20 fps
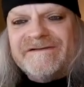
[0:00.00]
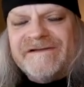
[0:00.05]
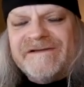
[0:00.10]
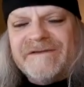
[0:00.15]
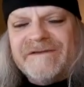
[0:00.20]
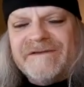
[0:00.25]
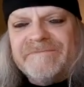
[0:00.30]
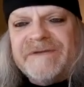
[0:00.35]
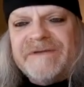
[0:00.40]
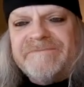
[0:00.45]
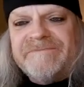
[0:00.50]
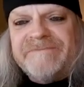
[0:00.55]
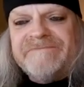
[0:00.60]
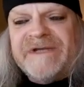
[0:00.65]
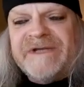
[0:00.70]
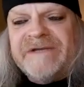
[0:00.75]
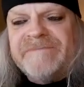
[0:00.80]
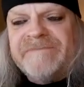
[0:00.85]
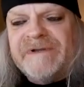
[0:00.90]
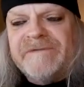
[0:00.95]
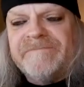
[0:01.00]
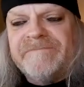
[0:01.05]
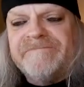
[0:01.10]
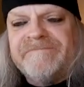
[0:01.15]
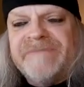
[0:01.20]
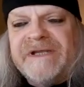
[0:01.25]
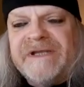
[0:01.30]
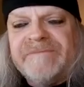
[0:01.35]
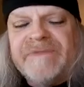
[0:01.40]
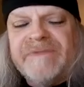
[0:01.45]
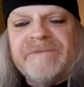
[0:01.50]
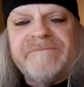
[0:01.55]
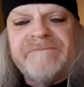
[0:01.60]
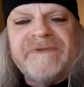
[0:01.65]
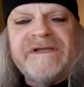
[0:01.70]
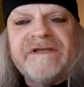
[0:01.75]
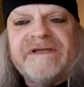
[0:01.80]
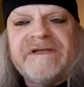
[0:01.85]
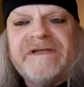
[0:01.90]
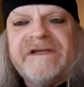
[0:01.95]
than be people
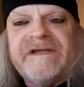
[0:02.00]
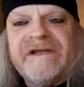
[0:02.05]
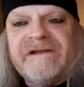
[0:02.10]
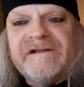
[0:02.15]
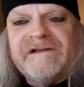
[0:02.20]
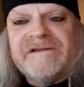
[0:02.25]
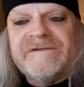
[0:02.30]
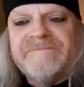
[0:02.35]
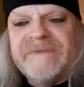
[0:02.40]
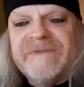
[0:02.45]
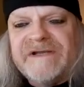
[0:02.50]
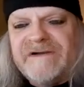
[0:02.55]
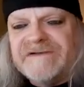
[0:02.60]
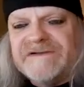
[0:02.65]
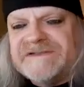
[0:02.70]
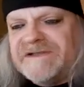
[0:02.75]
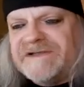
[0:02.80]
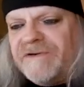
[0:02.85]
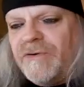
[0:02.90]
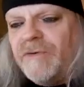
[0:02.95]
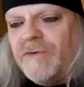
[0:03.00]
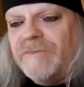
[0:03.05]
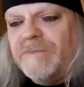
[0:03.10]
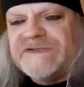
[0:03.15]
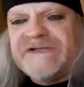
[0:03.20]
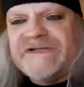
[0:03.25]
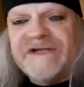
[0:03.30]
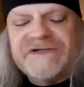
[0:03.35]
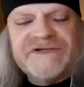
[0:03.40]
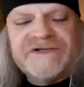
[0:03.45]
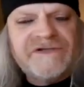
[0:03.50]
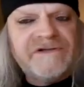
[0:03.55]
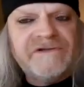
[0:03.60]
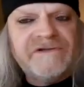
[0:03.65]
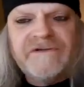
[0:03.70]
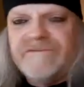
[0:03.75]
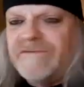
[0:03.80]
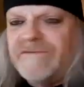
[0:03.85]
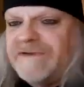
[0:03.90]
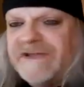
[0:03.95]
being killed because they're homosexual
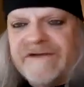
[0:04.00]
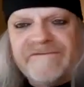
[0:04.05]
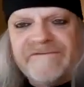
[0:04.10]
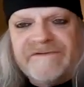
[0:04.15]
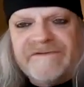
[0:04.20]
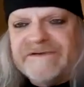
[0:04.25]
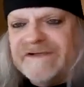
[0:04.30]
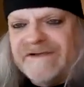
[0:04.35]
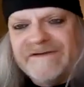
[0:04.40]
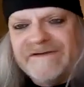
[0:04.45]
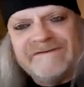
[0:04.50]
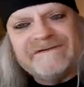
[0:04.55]
or whatever, you know.